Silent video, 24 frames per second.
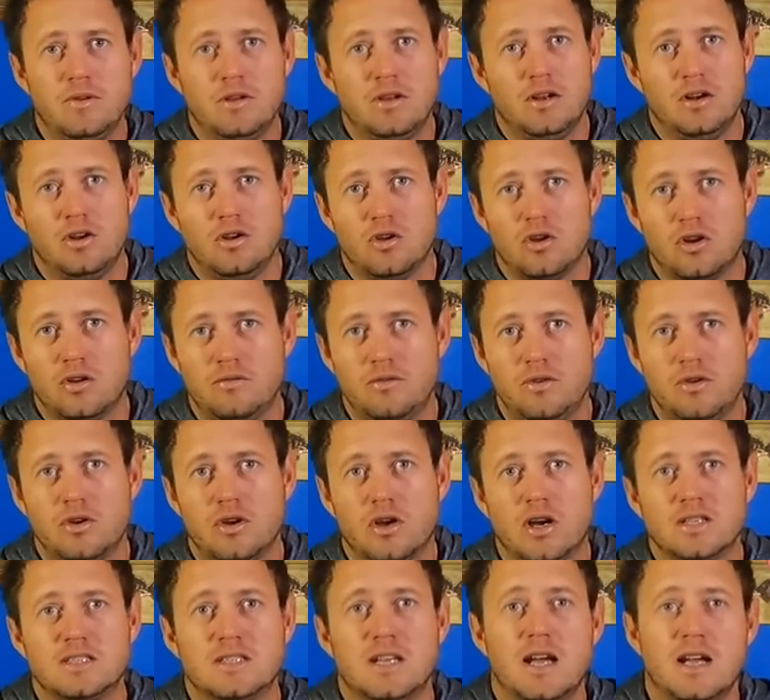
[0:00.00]
A lot of you
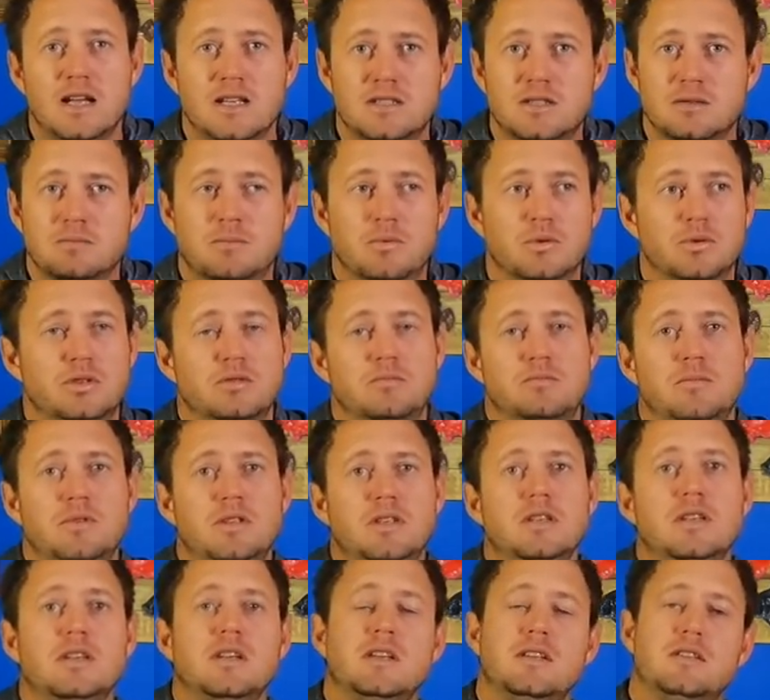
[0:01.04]
guys have supported
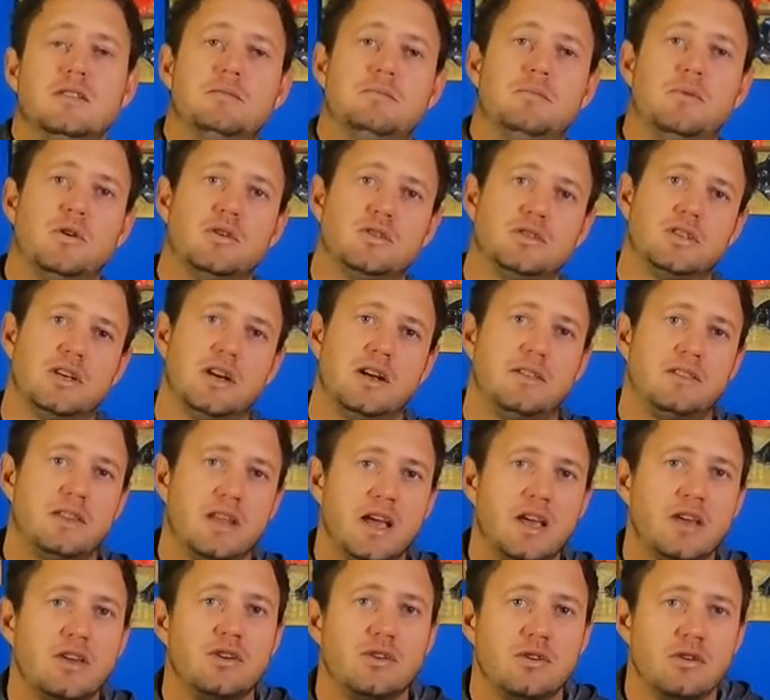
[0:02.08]
me in the past, and I
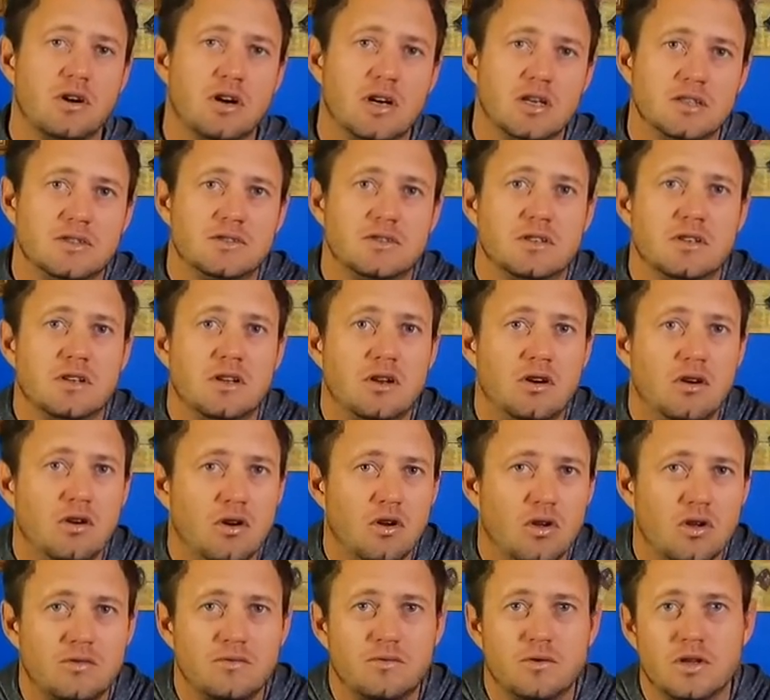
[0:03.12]
thank you guys a
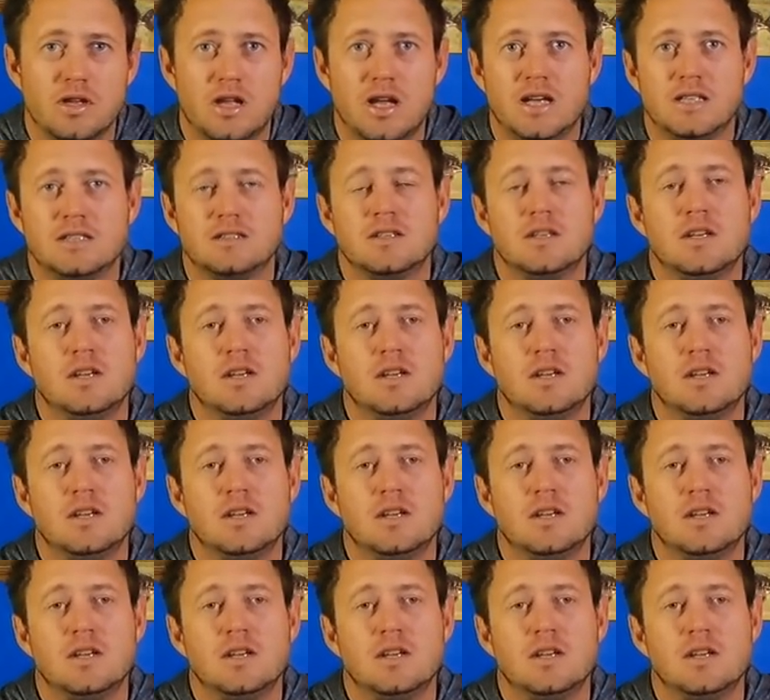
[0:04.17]
lot for that.